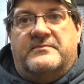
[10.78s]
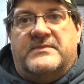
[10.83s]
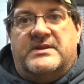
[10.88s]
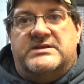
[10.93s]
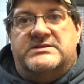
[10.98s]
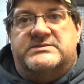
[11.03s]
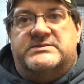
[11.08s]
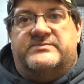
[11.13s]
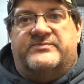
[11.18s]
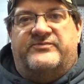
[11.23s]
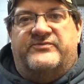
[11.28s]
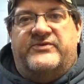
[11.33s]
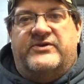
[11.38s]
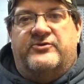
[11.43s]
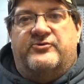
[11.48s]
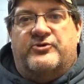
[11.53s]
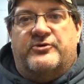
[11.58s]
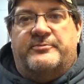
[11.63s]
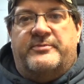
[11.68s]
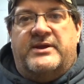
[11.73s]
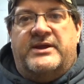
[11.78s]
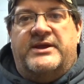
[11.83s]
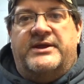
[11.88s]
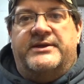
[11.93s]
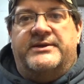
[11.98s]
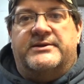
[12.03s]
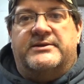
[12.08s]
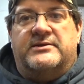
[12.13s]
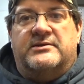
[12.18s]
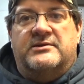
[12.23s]
some viewer
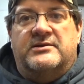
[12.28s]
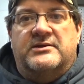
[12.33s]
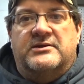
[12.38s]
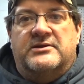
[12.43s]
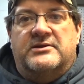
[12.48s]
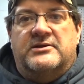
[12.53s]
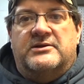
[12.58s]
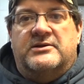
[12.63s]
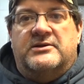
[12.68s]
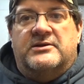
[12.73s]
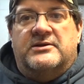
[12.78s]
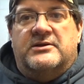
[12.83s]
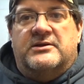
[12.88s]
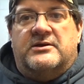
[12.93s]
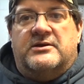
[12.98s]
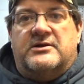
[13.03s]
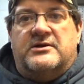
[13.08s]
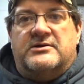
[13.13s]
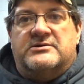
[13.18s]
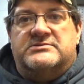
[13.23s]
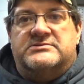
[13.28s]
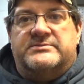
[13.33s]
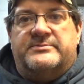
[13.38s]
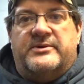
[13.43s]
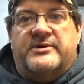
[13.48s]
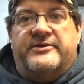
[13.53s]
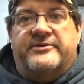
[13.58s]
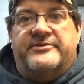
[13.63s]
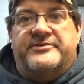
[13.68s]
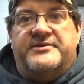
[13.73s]
mail, uh, some
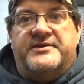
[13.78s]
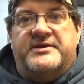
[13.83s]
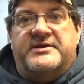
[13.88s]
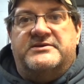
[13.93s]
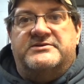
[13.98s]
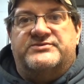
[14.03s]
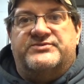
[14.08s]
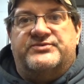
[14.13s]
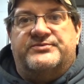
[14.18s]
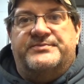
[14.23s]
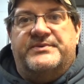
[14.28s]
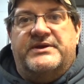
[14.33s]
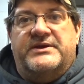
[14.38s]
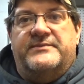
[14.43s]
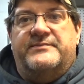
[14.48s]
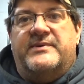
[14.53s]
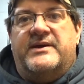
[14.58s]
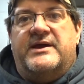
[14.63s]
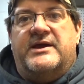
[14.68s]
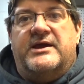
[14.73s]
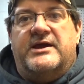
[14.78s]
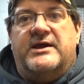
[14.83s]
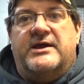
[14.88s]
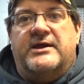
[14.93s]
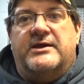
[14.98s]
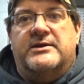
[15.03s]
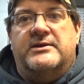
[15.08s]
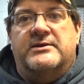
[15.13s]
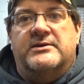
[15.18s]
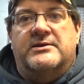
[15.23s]
other things from
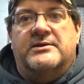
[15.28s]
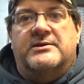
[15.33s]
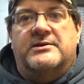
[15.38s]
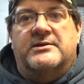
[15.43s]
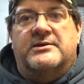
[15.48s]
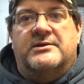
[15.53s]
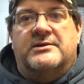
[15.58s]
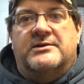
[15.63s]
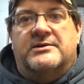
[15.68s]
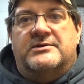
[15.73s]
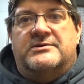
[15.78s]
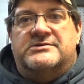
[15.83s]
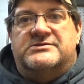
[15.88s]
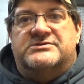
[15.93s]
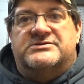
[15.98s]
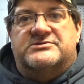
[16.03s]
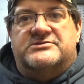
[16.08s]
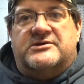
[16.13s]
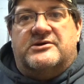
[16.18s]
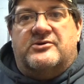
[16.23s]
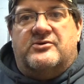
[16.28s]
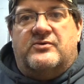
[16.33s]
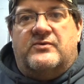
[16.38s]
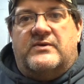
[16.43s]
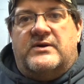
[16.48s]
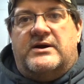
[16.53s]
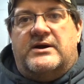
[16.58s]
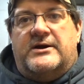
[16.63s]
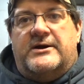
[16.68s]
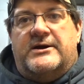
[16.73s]
eBay. So
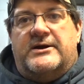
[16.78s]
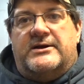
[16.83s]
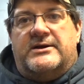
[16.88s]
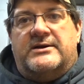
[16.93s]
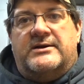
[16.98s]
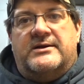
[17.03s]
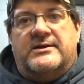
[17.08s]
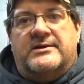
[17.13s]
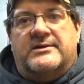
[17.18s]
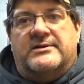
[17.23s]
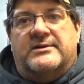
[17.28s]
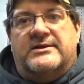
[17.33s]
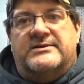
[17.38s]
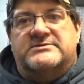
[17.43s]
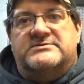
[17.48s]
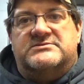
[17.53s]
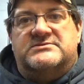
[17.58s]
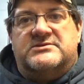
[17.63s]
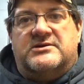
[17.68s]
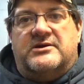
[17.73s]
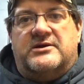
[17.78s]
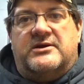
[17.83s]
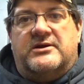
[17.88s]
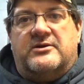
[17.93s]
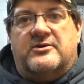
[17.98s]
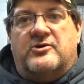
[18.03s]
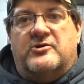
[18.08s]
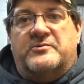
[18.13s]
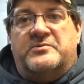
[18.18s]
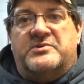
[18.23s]
uh, let's uh,
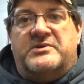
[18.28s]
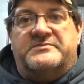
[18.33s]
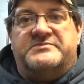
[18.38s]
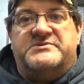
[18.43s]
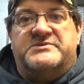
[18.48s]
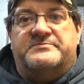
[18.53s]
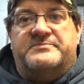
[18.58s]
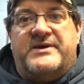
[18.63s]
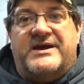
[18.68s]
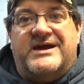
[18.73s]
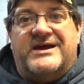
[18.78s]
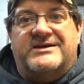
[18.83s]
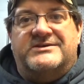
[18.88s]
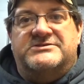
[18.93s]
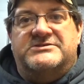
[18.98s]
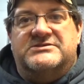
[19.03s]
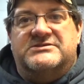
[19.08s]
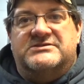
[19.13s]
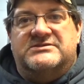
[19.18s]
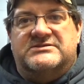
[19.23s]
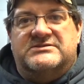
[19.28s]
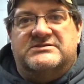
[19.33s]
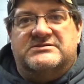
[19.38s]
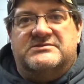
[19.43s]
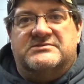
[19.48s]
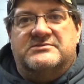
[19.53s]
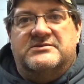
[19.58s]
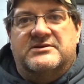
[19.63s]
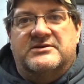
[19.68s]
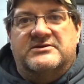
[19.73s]
open up some packages and
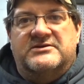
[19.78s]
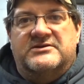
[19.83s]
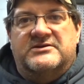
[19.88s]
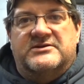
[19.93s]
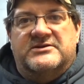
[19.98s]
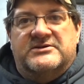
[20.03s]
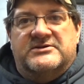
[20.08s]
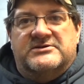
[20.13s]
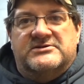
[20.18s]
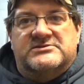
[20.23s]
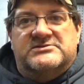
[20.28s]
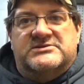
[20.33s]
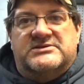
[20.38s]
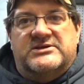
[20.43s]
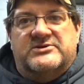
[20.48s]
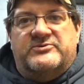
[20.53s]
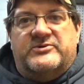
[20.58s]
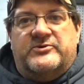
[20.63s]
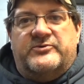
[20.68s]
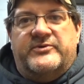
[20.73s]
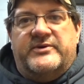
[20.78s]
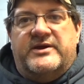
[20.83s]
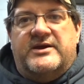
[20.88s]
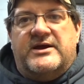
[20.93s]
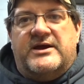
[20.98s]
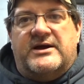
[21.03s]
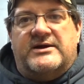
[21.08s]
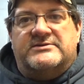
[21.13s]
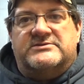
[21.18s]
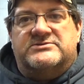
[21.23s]
see what we
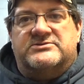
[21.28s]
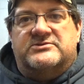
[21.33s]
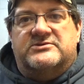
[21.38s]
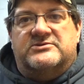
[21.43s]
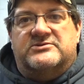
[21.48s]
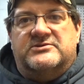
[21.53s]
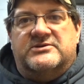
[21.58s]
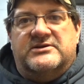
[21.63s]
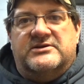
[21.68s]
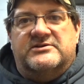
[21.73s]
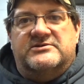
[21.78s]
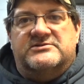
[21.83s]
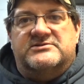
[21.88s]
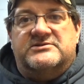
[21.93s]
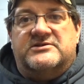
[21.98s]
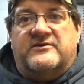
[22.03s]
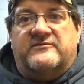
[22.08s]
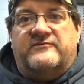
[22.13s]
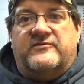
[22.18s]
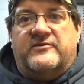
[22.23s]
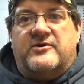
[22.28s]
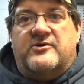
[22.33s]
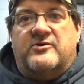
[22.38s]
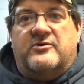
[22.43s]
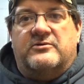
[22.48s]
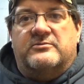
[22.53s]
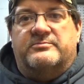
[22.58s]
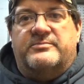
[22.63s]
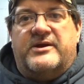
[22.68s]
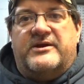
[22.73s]
got. So go get yourself a
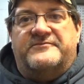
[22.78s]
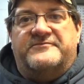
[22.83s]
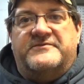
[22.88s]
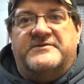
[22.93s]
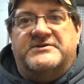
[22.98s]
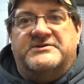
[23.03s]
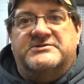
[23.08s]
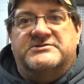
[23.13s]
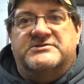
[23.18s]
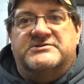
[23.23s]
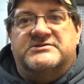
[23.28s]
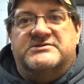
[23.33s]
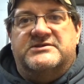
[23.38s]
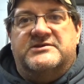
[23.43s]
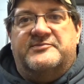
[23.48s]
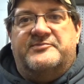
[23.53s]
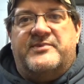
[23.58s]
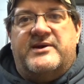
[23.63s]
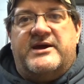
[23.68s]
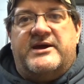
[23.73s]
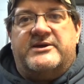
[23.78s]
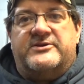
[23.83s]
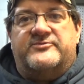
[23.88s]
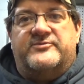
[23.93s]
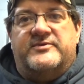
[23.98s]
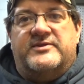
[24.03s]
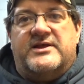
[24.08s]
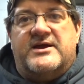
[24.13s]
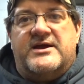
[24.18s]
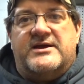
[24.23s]
cold beverage, sit back,
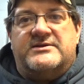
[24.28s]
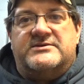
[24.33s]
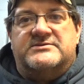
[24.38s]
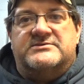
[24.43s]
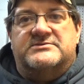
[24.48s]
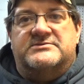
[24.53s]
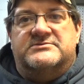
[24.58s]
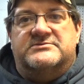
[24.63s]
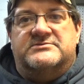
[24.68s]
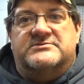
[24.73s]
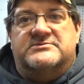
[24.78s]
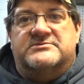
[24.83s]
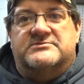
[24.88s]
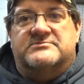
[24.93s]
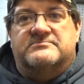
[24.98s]
relax, and